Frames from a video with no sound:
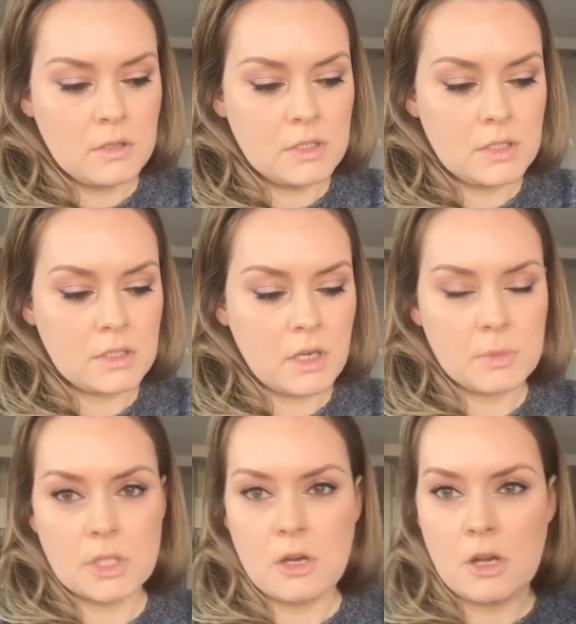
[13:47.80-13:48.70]
to top
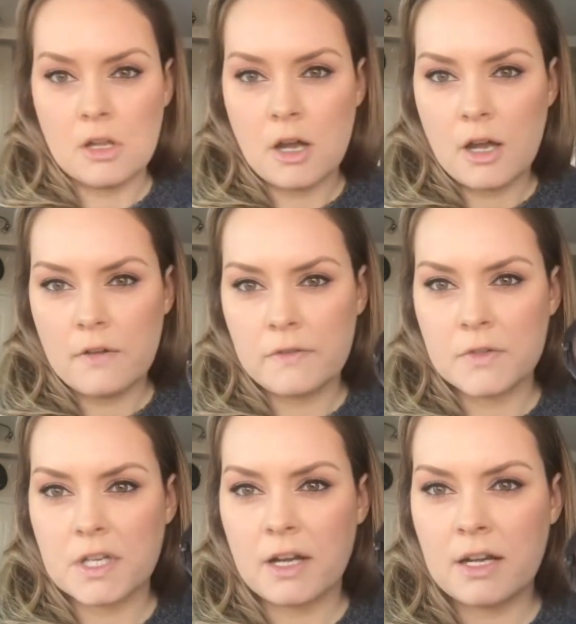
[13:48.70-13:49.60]
it all off, use
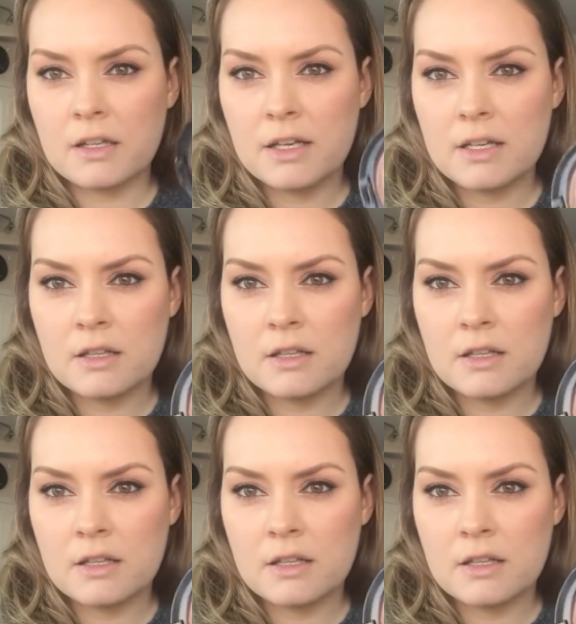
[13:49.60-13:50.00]
a highlight.